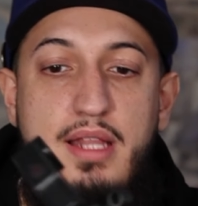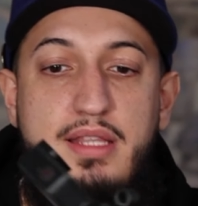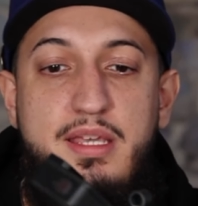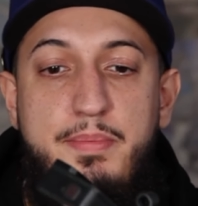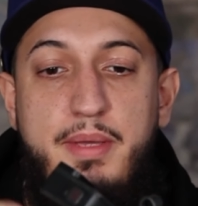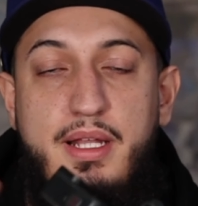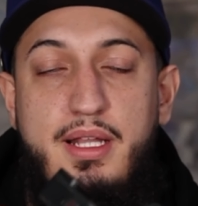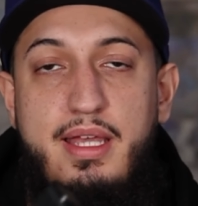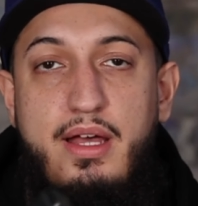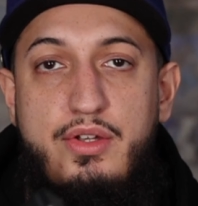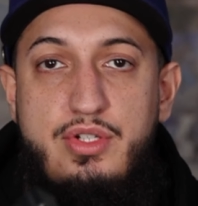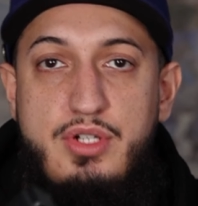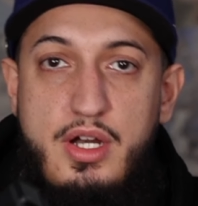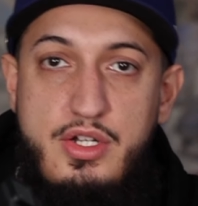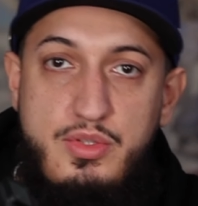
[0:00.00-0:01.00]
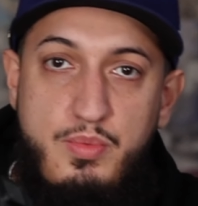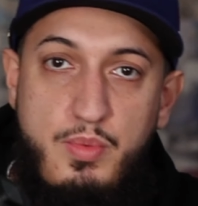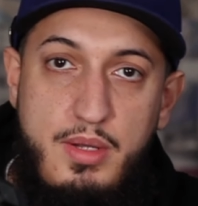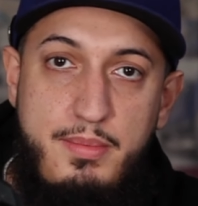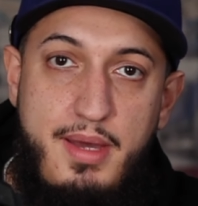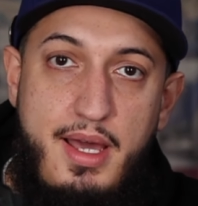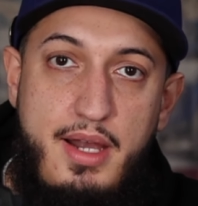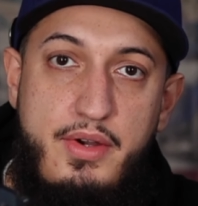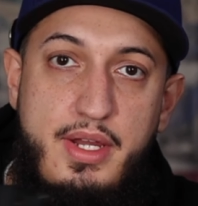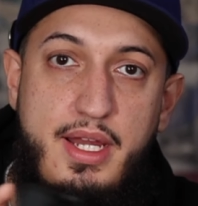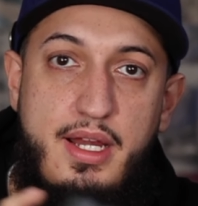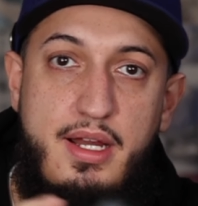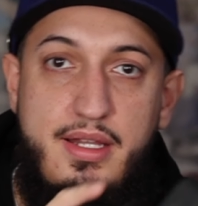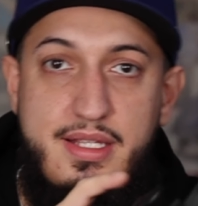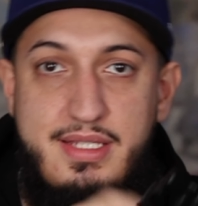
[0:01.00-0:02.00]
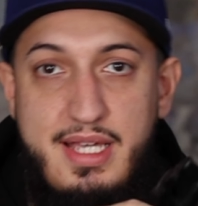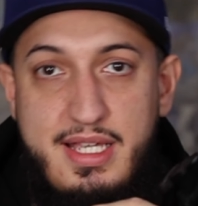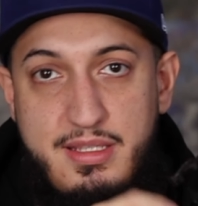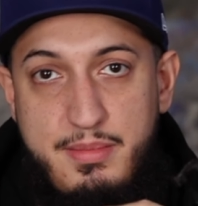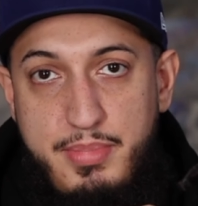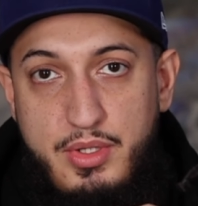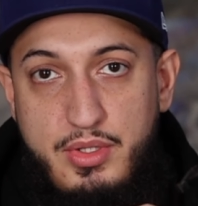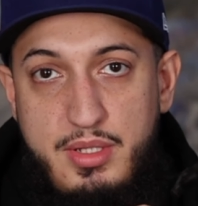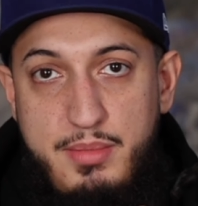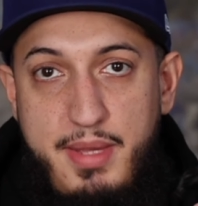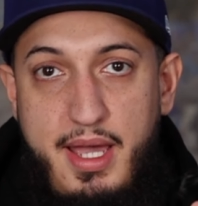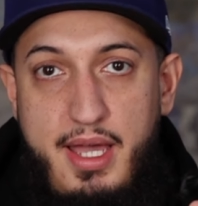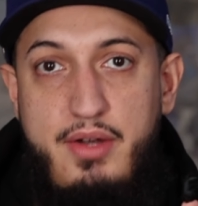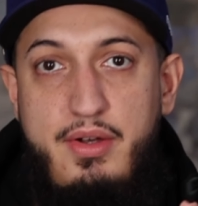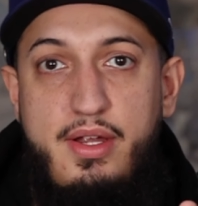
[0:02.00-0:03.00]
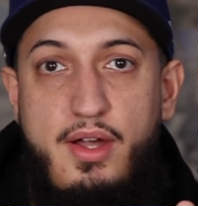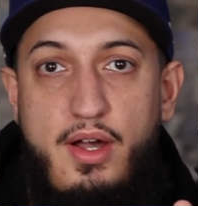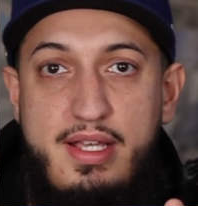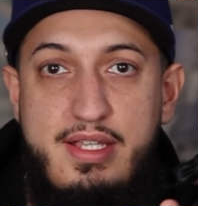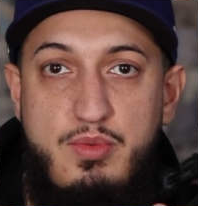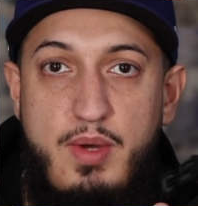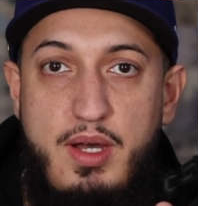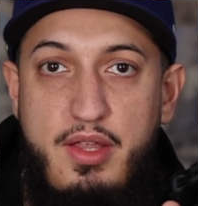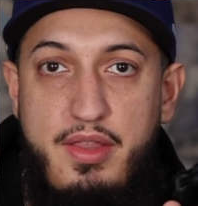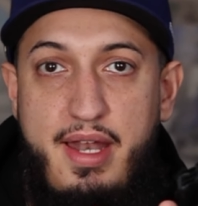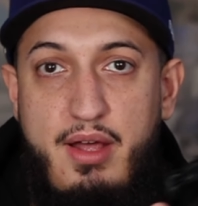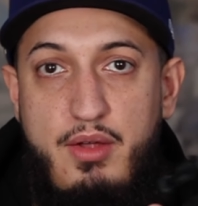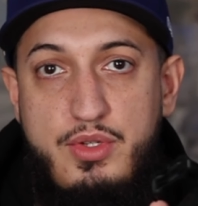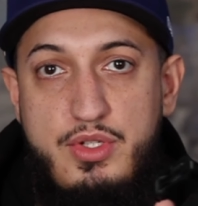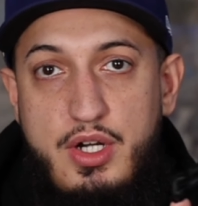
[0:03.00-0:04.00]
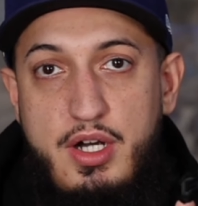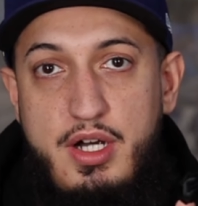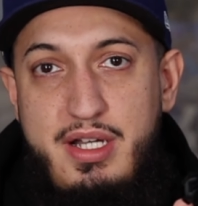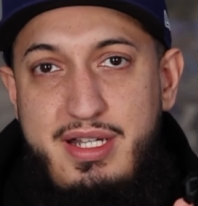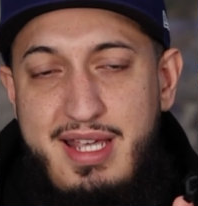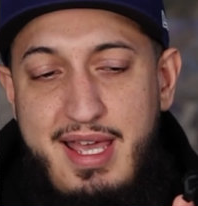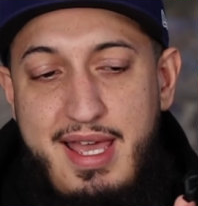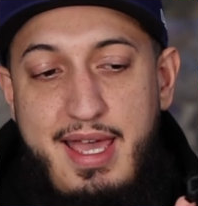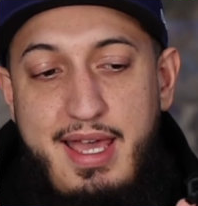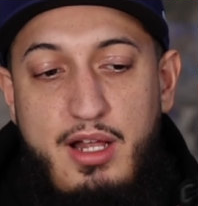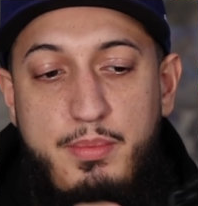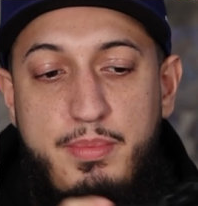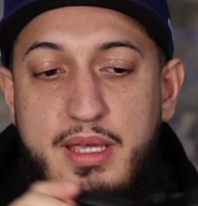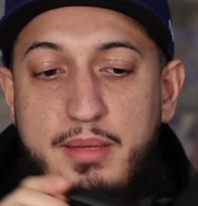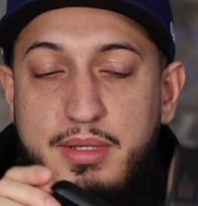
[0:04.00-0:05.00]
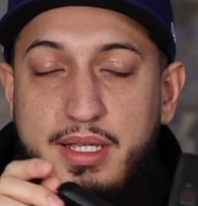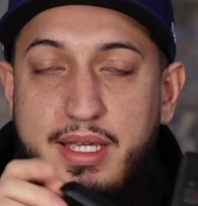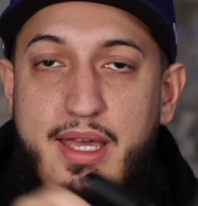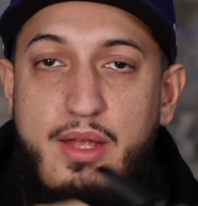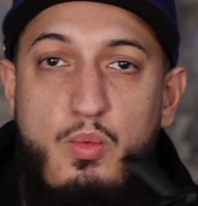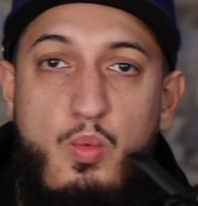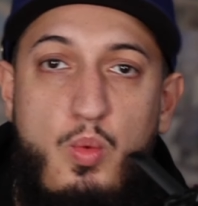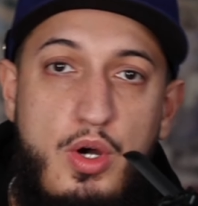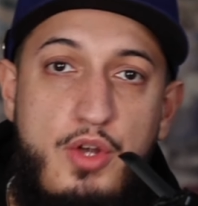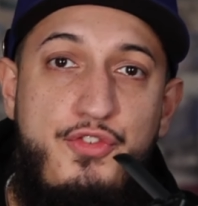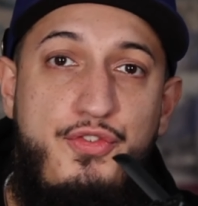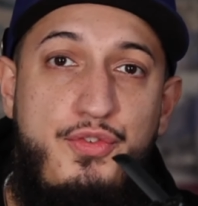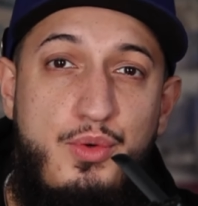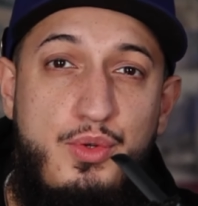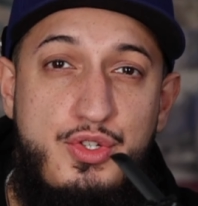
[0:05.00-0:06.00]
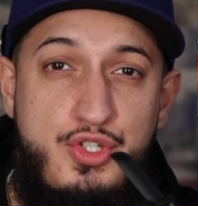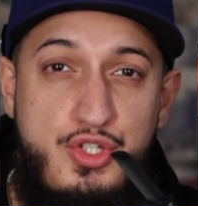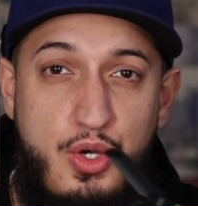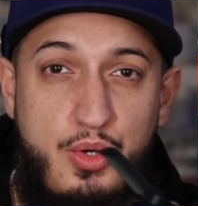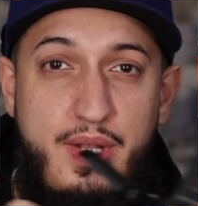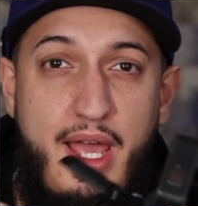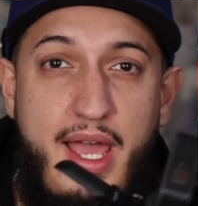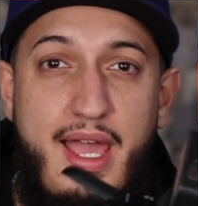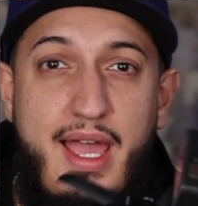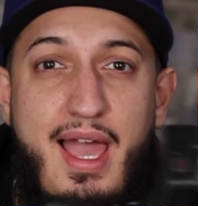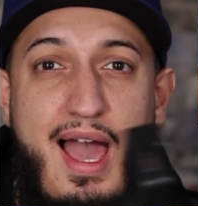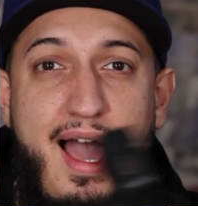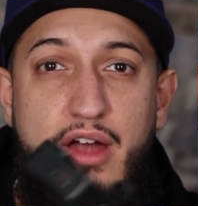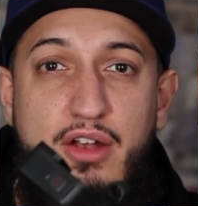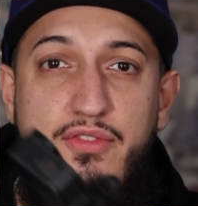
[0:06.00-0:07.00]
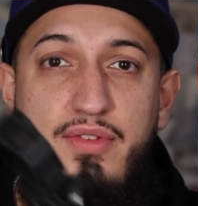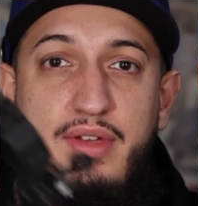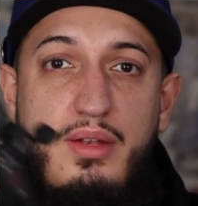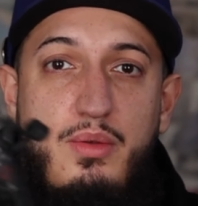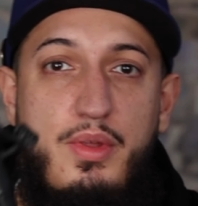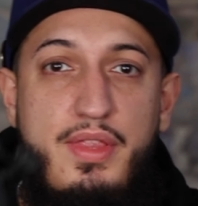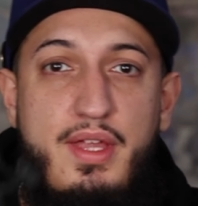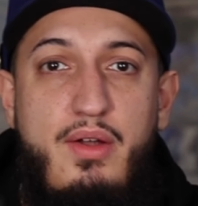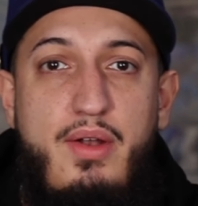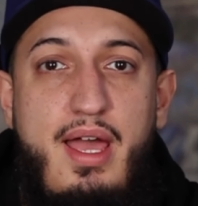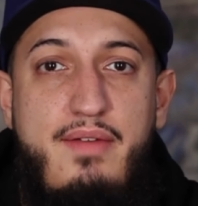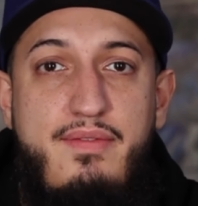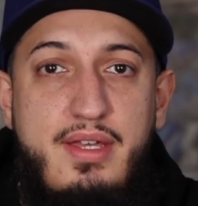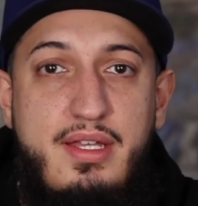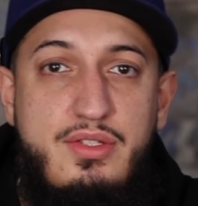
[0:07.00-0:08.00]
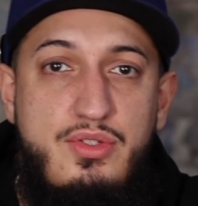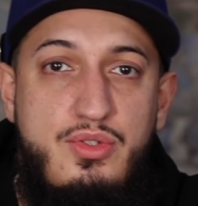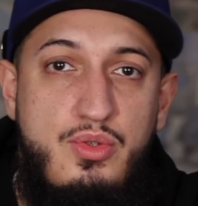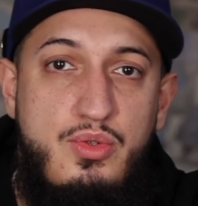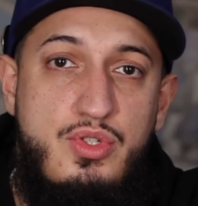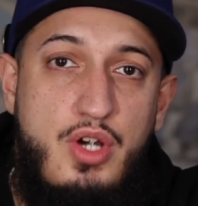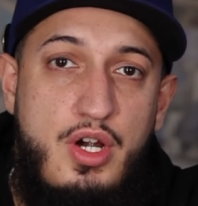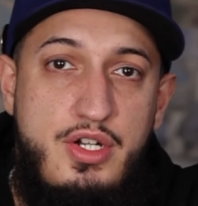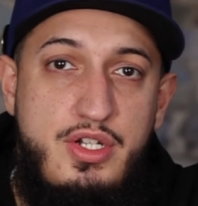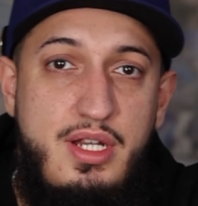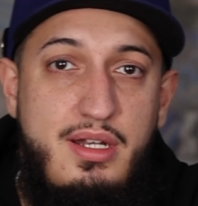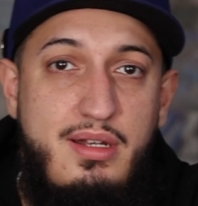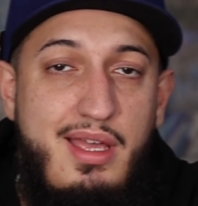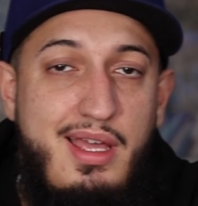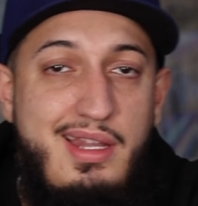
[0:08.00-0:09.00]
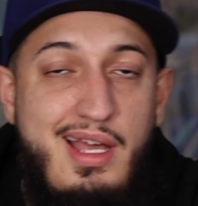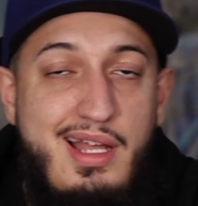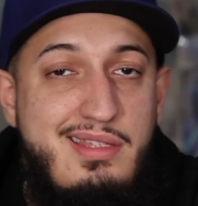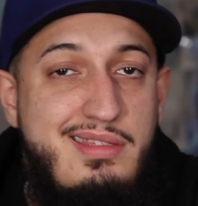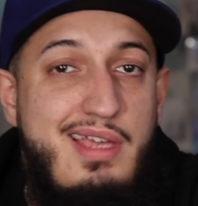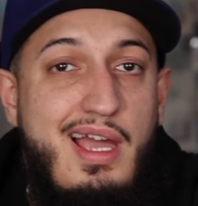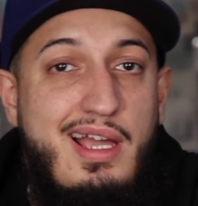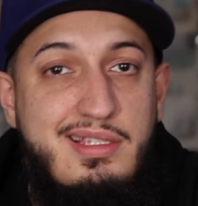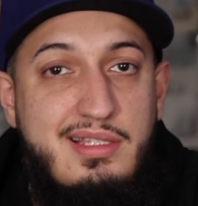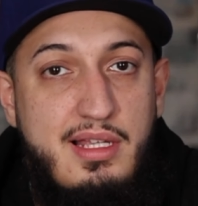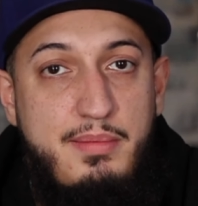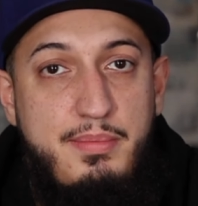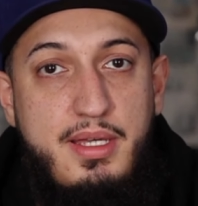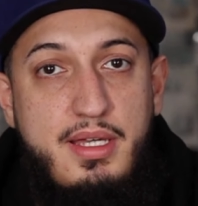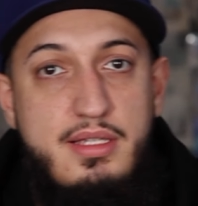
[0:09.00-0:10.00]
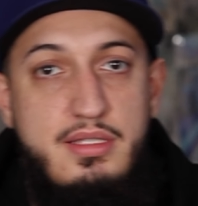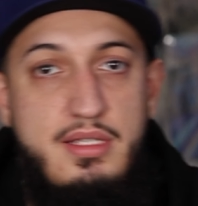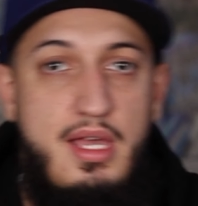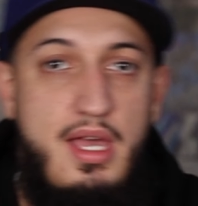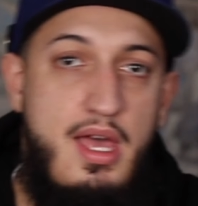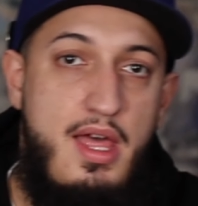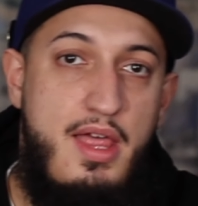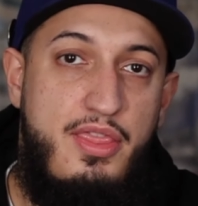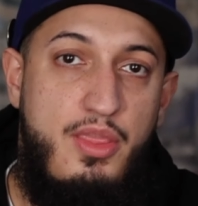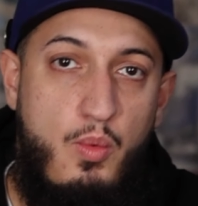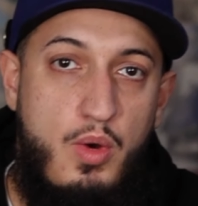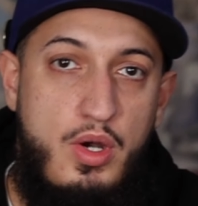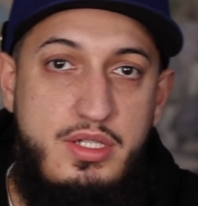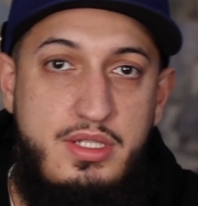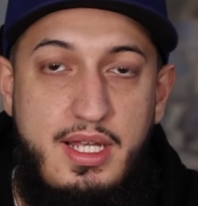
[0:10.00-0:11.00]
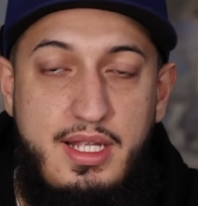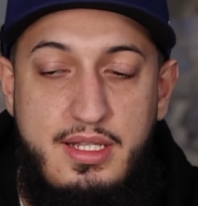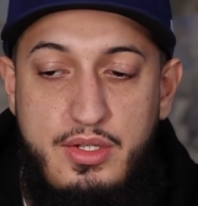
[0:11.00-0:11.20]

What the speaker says: Typically I'll charge one battery here, and this has a built-in battery as well that I'll charge, and I'll be able to get one full show day out of it without having to charge it, and that's excellent because the worst thing